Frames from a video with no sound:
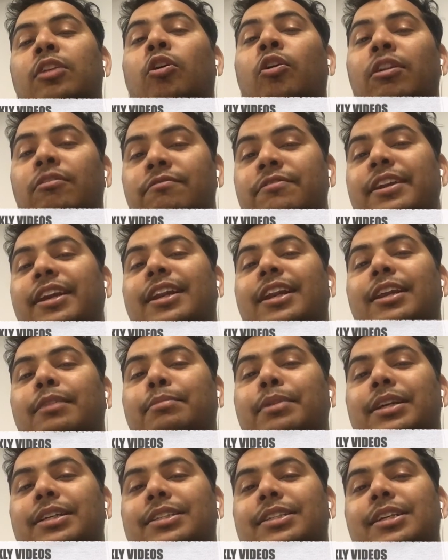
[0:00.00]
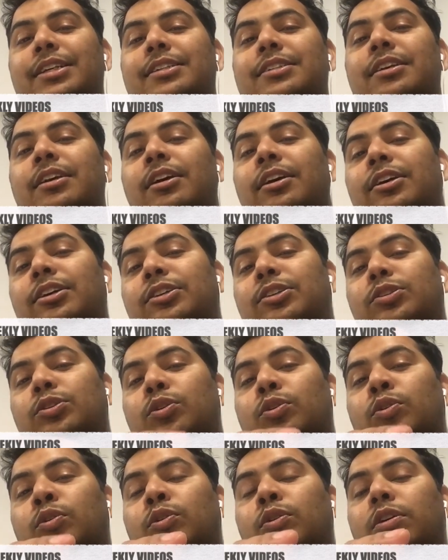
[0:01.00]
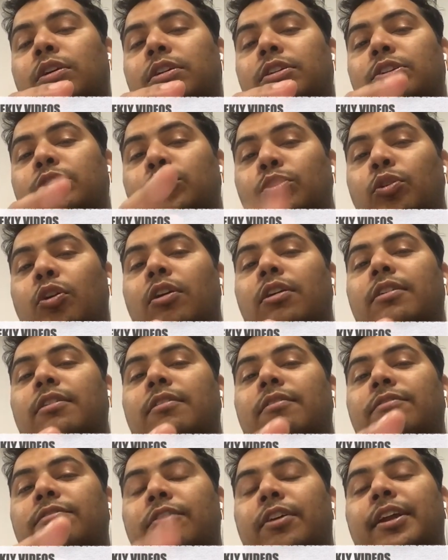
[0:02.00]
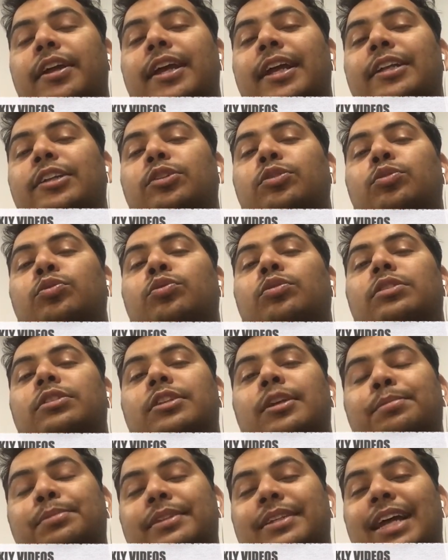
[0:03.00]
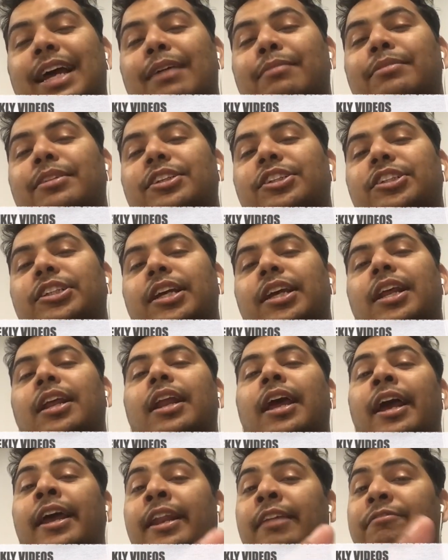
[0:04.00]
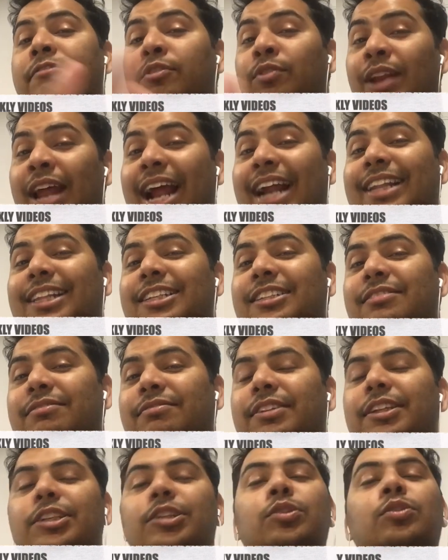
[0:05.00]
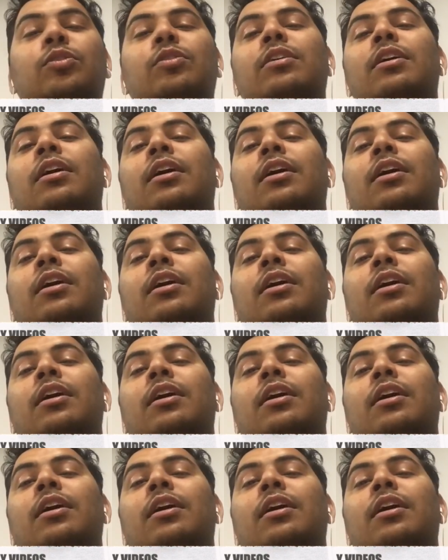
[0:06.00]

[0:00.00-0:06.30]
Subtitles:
on a weekly basis. So do not forget to subscribe this channel, and if you like this video,